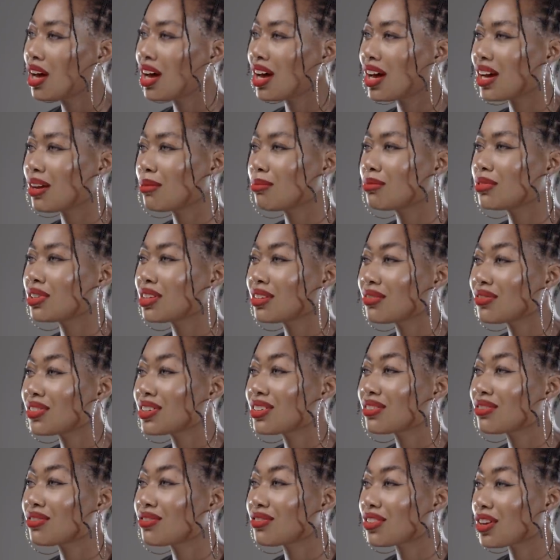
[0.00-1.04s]
I'm
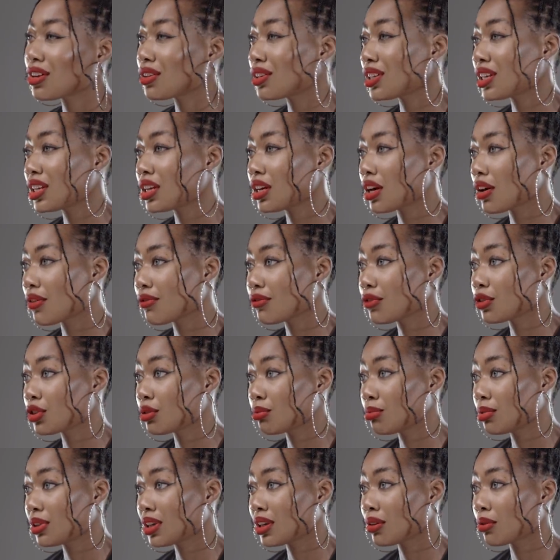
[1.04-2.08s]
living fairly
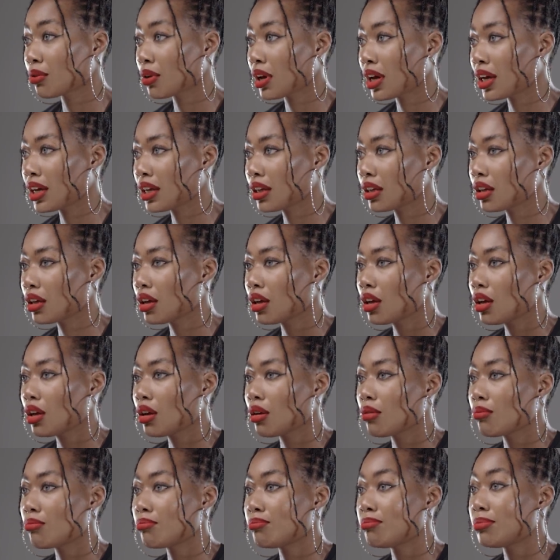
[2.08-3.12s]
comfortably, right?
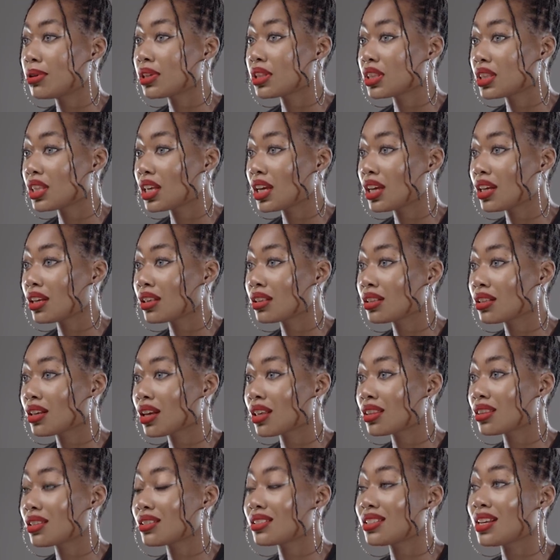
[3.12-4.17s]
But then
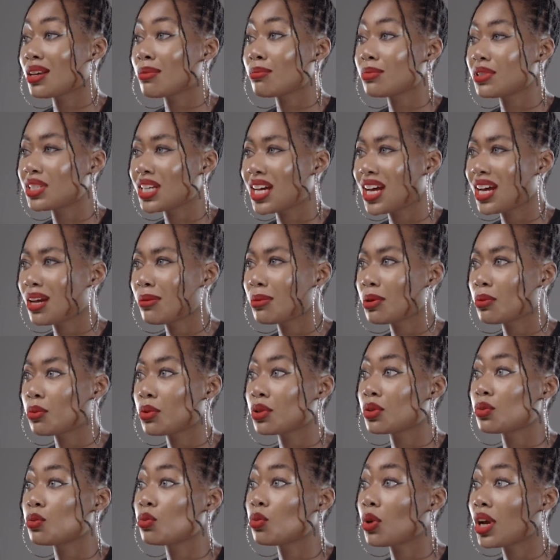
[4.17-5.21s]
at the same time, it
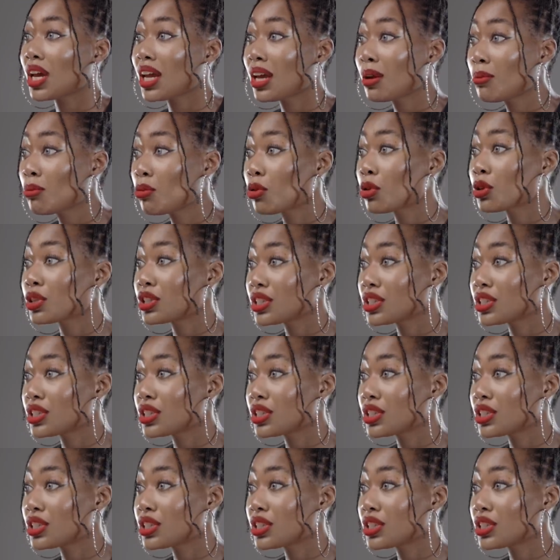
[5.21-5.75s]
was way more